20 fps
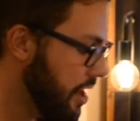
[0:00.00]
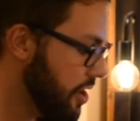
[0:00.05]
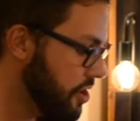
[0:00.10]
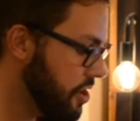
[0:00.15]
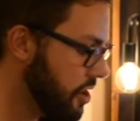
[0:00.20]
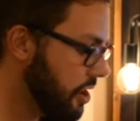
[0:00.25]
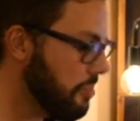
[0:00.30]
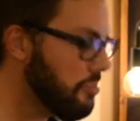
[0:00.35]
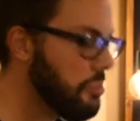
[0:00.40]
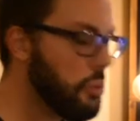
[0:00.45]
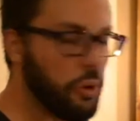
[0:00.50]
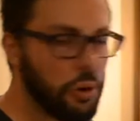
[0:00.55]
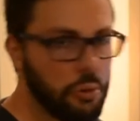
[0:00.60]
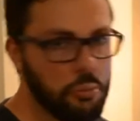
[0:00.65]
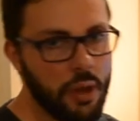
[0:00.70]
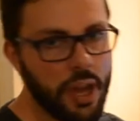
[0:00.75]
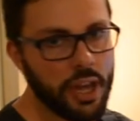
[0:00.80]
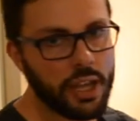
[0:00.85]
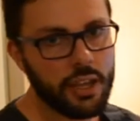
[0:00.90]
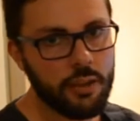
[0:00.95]
You can put it
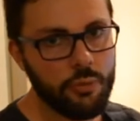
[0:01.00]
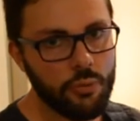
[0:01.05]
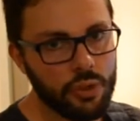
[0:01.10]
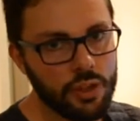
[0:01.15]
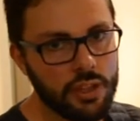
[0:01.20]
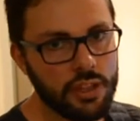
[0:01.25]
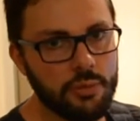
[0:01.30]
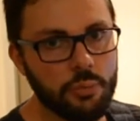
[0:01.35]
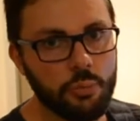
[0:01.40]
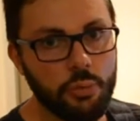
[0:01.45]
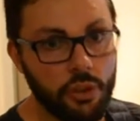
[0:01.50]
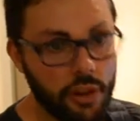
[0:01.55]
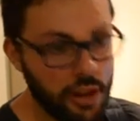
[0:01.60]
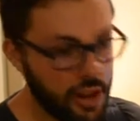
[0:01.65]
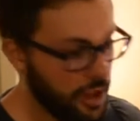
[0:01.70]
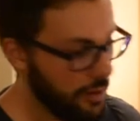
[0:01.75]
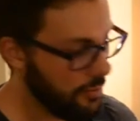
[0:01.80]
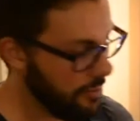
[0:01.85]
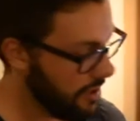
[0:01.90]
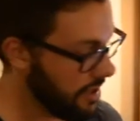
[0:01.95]
back in with this
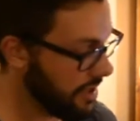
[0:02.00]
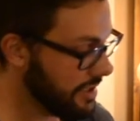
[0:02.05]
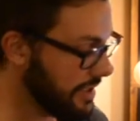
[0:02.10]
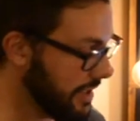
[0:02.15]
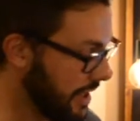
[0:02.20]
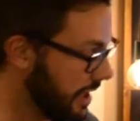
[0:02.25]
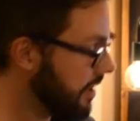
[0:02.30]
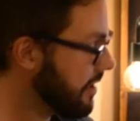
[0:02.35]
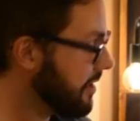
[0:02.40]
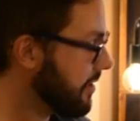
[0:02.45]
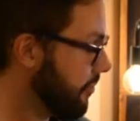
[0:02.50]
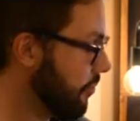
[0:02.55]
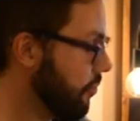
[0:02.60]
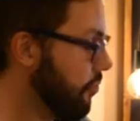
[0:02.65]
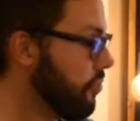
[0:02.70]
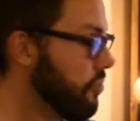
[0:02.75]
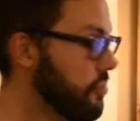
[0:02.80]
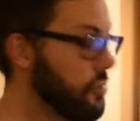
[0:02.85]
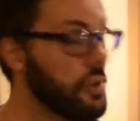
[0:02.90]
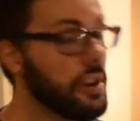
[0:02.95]
preamp and it sounds
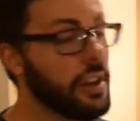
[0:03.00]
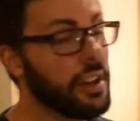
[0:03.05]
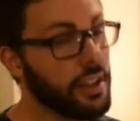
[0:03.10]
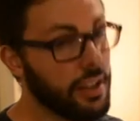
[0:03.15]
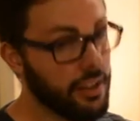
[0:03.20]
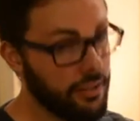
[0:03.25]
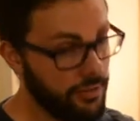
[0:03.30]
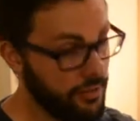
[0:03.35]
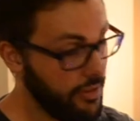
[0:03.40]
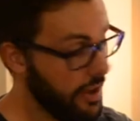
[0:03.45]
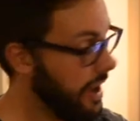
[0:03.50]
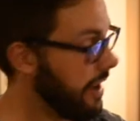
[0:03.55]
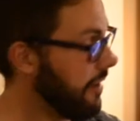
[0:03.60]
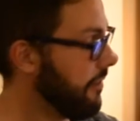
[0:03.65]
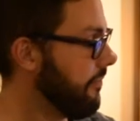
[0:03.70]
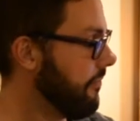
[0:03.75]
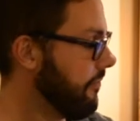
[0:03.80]
really fat.